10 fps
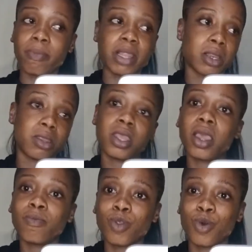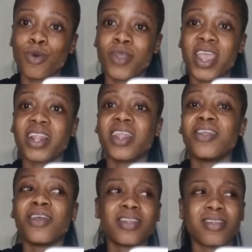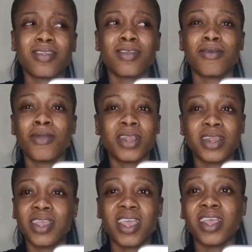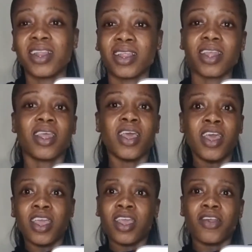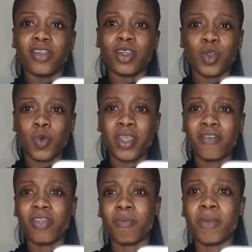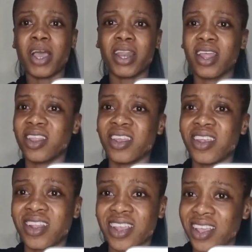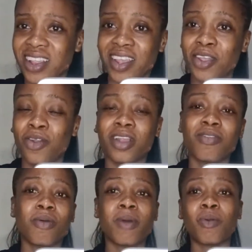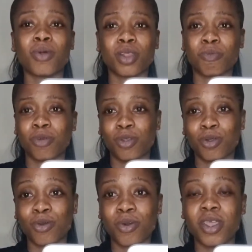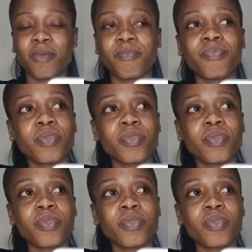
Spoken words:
But then he kept going, and then you get to security gate, and then he'll just wave the man and then just enter, as if the man was supposed to know him.